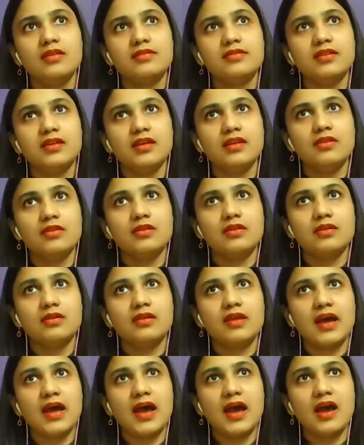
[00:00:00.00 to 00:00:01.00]
see
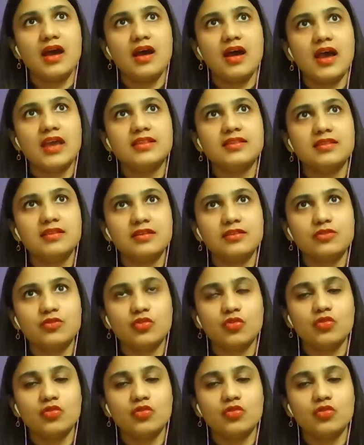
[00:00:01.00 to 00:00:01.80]
in I think